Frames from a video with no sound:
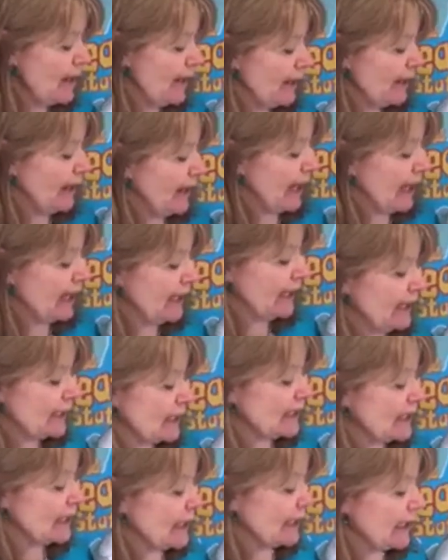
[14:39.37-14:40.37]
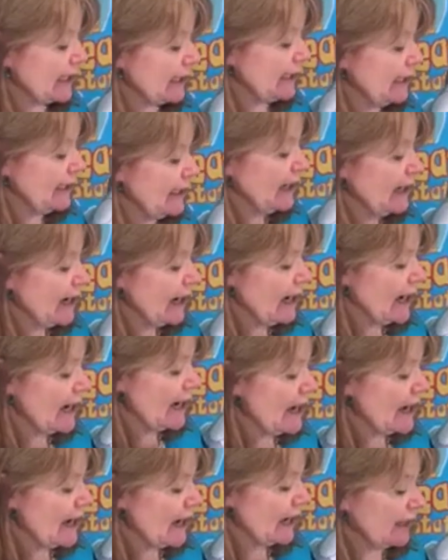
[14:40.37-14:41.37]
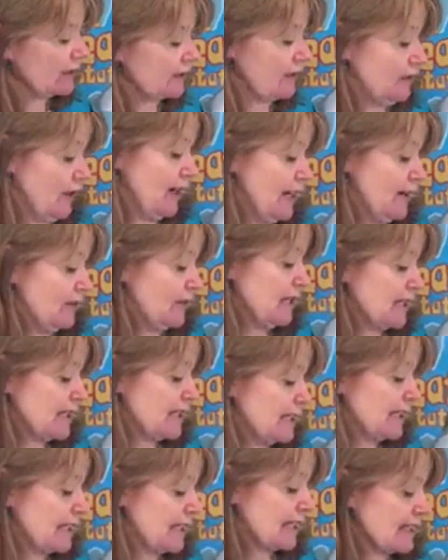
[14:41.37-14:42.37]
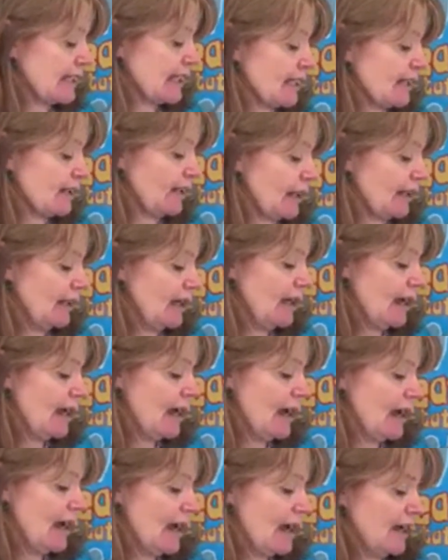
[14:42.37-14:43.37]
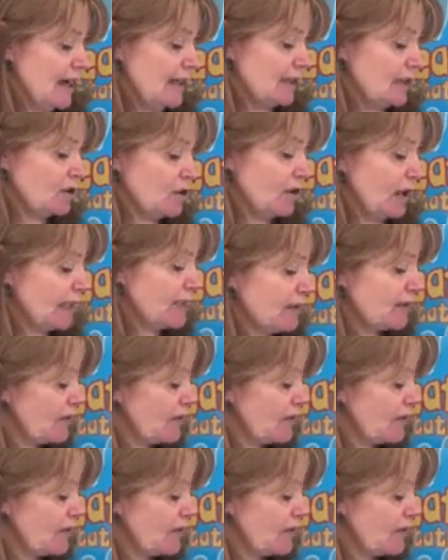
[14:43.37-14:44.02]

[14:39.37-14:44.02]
they get a little sticker, and here for instance it says creative